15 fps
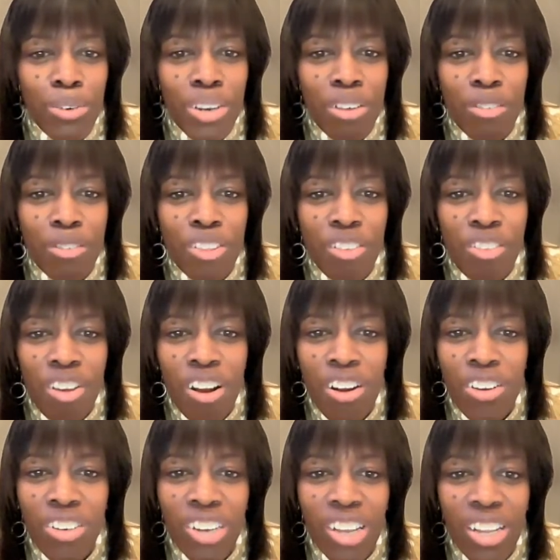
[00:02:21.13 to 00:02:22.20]
Whenever there's
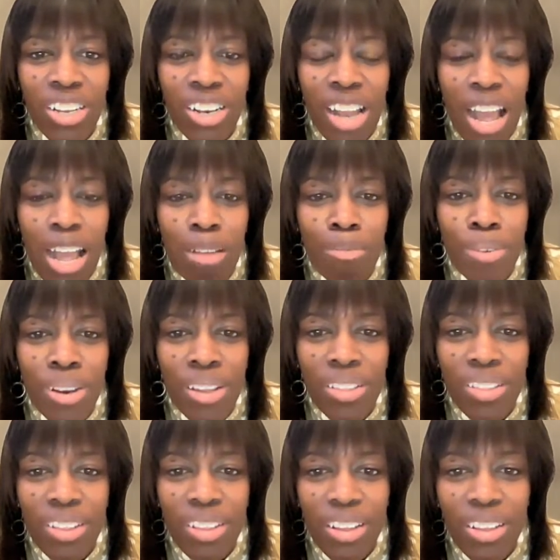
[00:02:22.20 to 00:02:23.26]
a hard day in lab
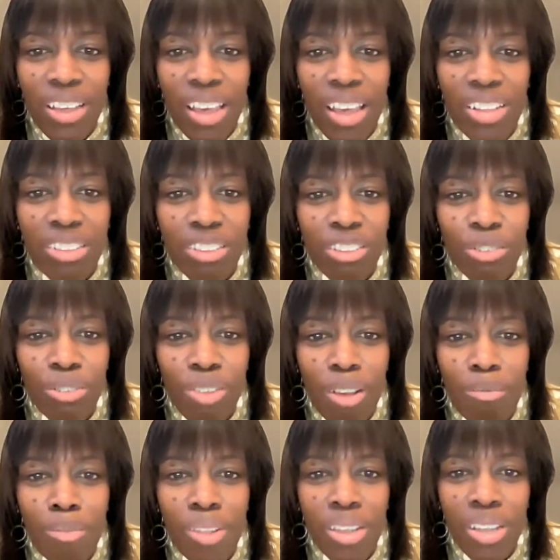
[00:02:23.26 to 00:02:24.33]
and I think I can't
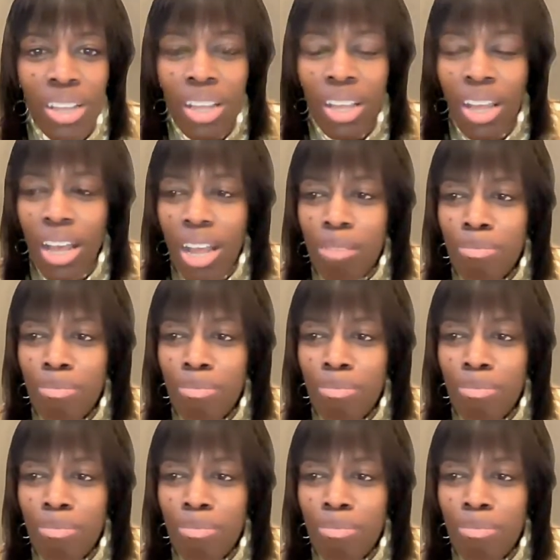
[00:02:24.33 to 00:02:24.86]
do something,